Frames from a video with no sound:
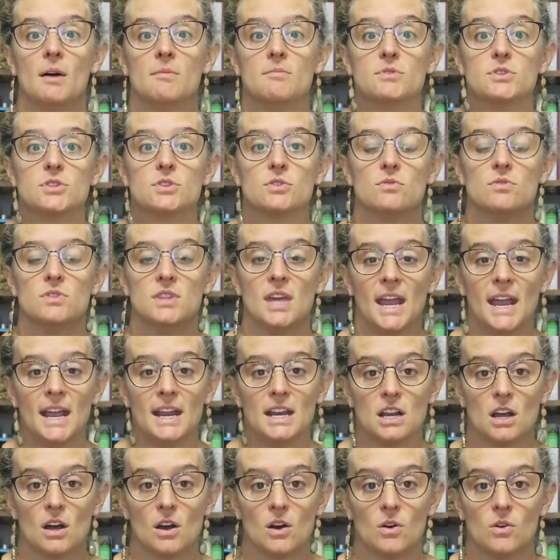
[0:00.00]
so they
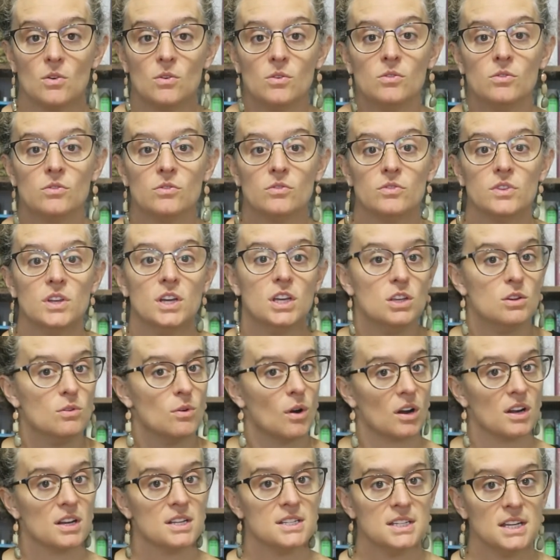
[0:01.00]
know that you
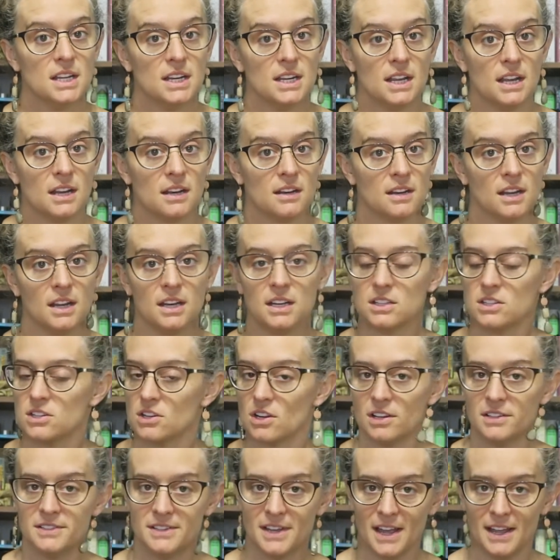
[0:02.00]
already did it and it's
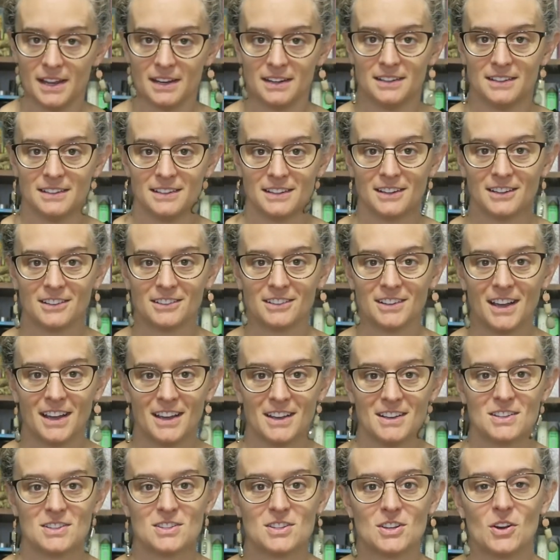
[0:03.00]
all done.
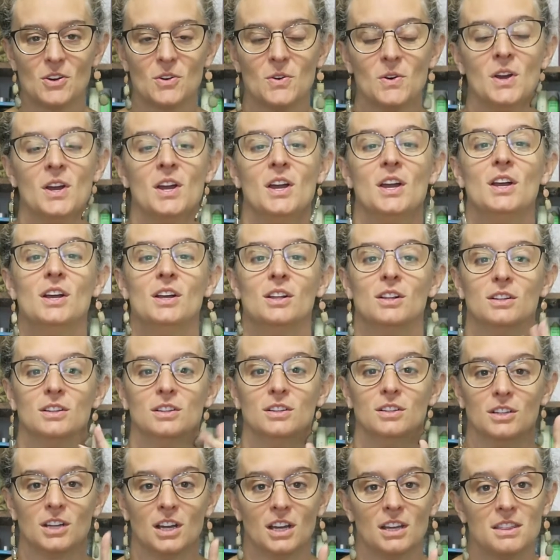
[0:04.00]
Okay, so
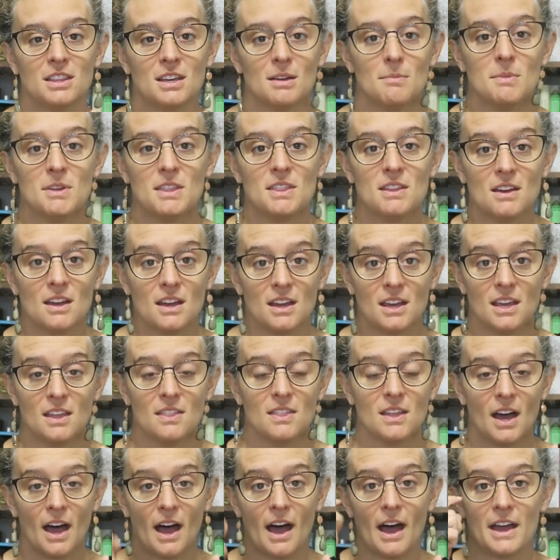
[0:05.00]
look at them in
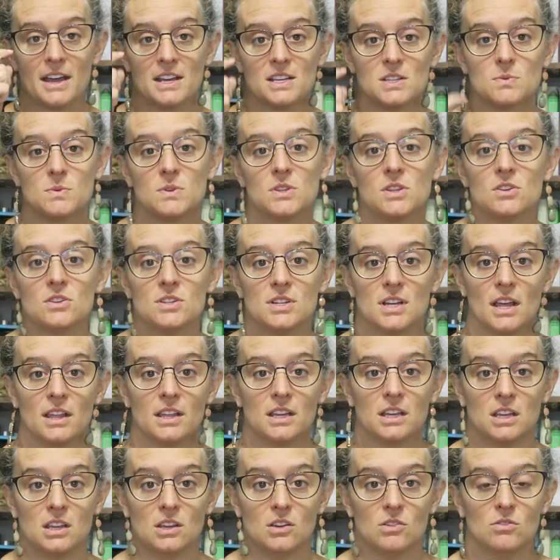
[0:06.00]
the eyes when they're
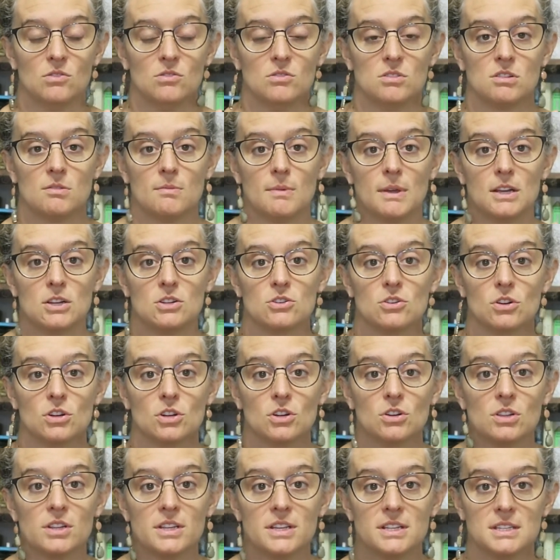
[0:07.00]
telling you to make sure
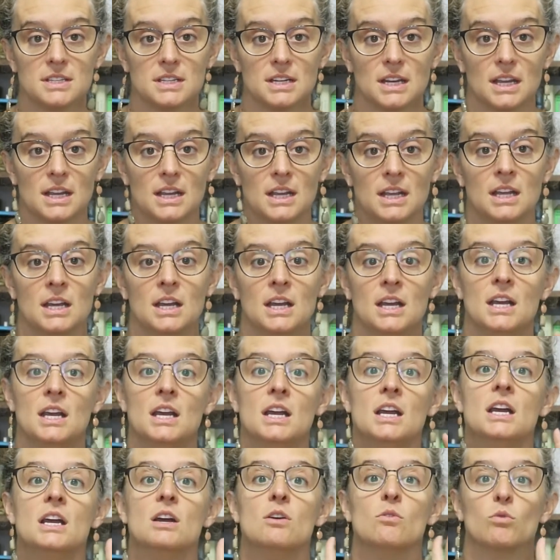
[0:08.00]
you're listening.
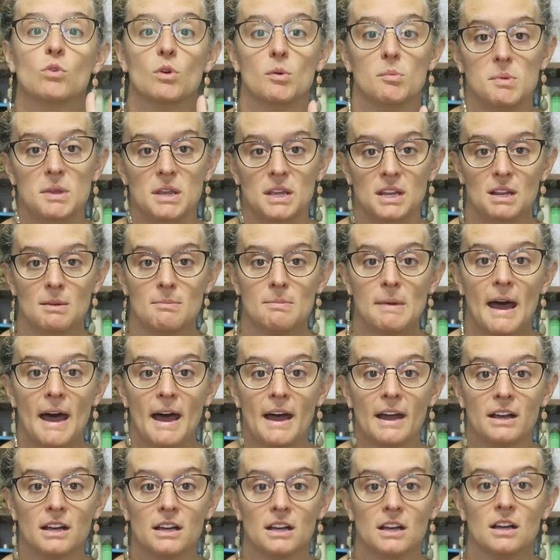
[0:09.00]
Repeat it
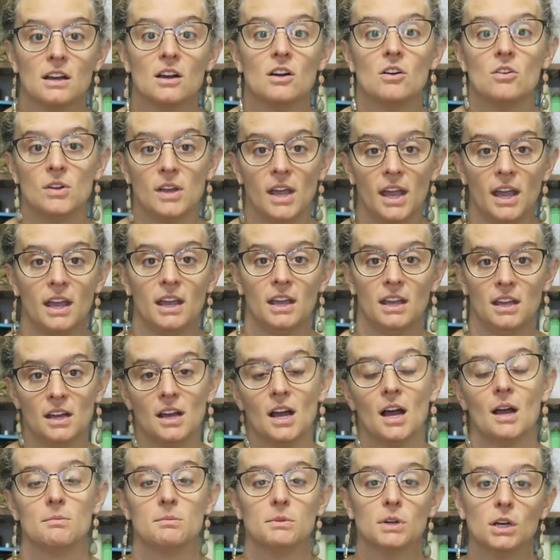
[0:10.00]
back. Okay,
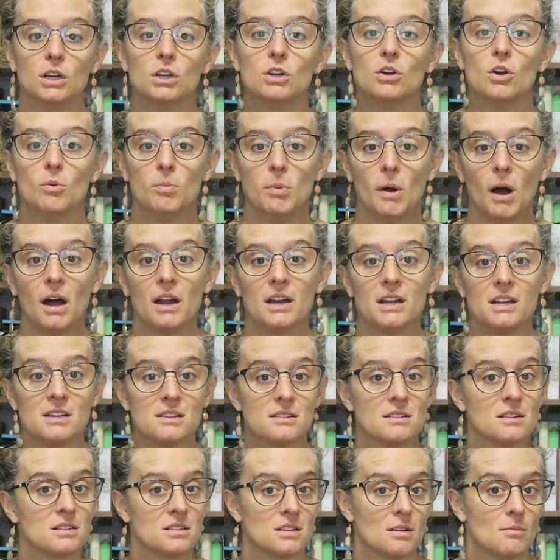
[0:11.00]
I'm gonna go potty
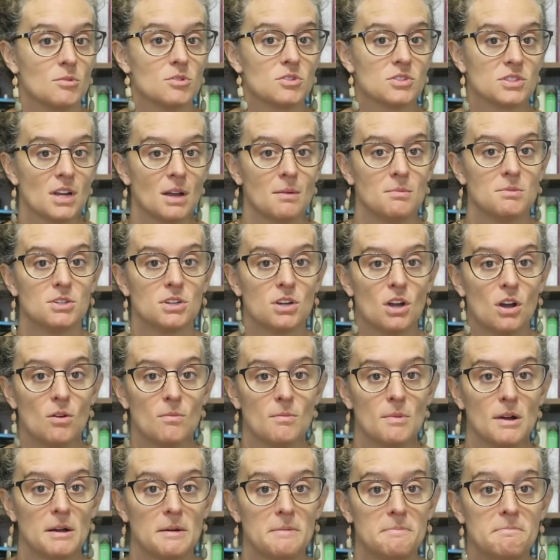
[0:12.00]
because it's almost time to go,
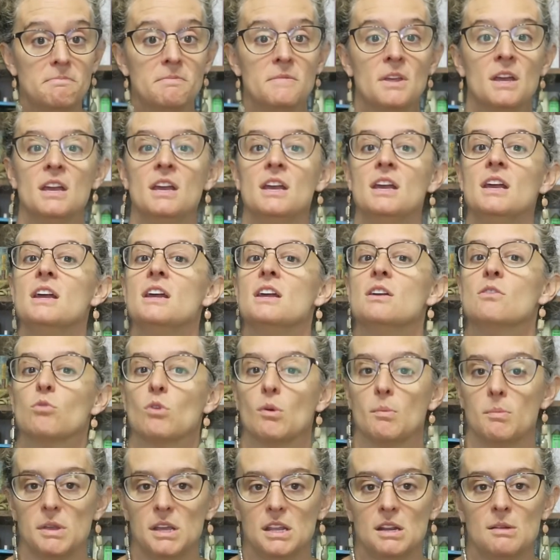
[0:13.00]
mom.
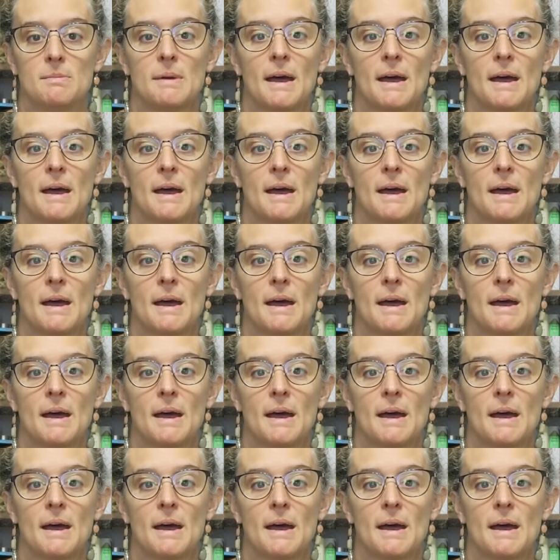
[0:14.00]
Repeat it